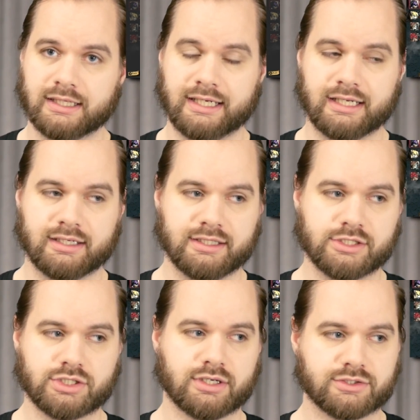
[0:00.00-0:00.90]
And
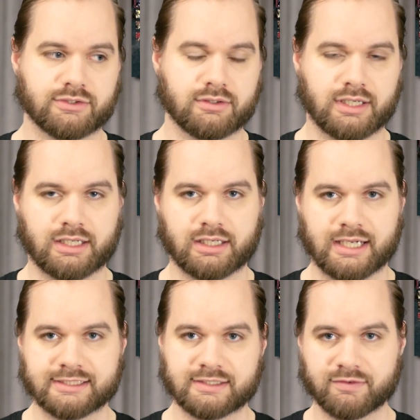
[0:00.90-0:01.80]
each character
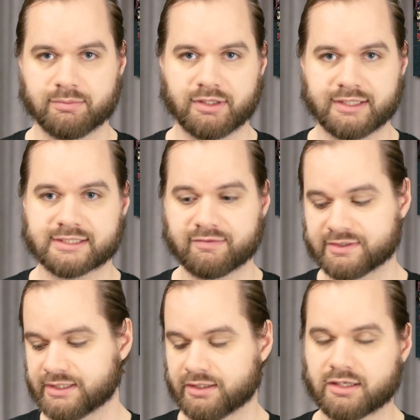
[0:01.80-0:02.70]
has different abilities,
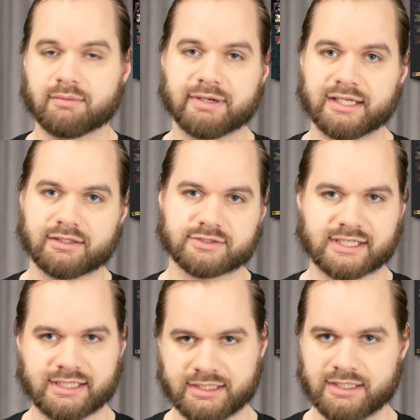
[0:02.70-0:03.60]
obviously, in combat. There was
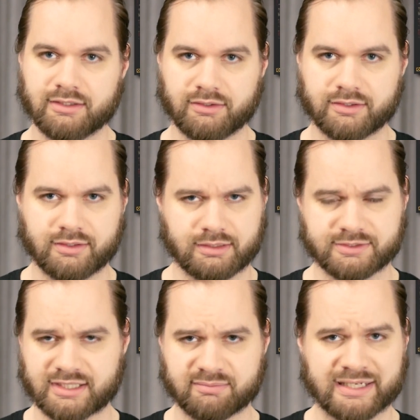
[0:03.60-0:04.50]
like a healer, there
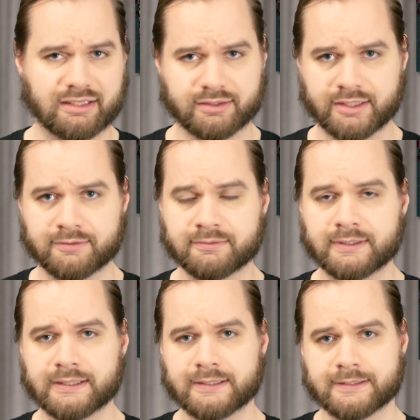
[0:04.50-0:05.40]
was like a paladin,
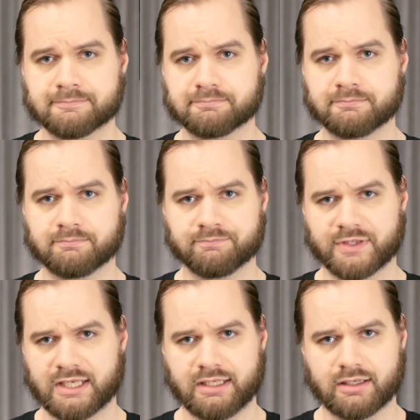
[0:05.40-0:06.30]

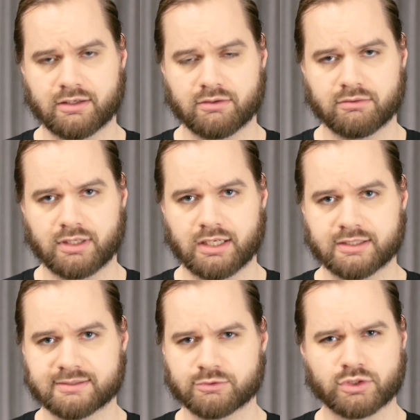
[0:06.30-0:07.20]

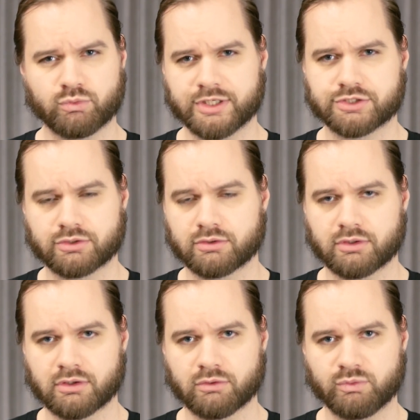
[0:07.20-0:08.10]
some sort of witch
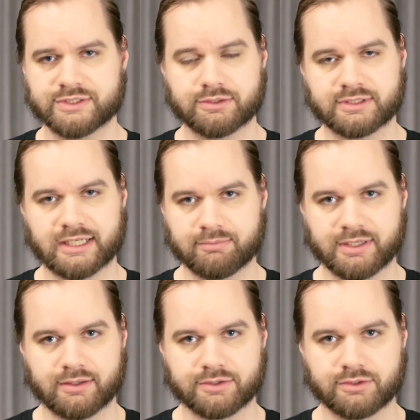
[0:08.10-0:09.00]
or wizard type
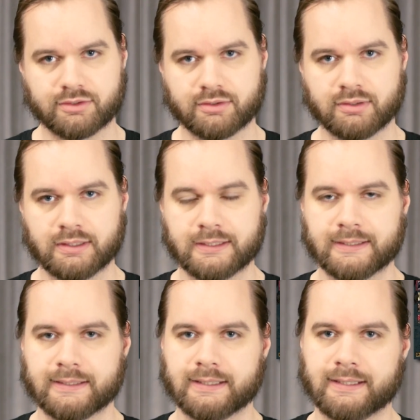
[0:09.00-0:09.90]
character,
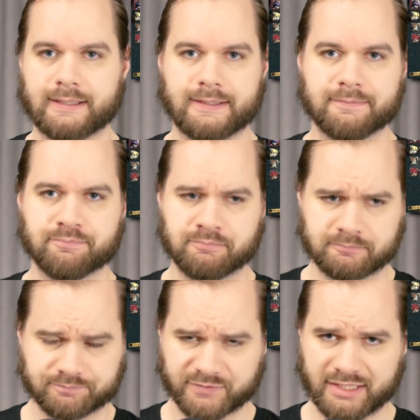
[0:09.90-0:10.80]
and
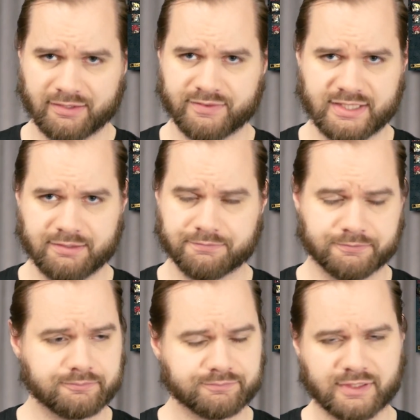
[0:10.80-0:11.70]
a
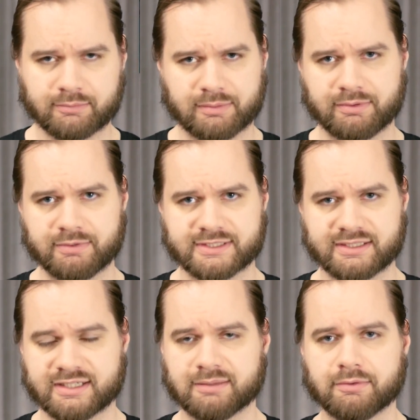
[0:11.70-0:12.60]
thief. I might be
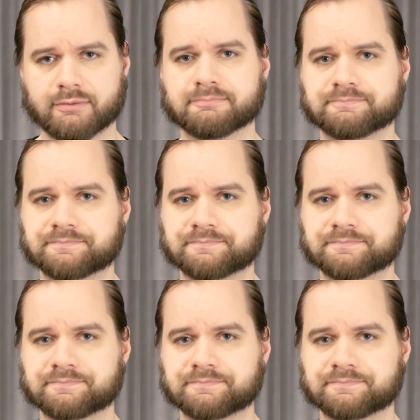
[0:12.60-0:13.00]
missing a couple.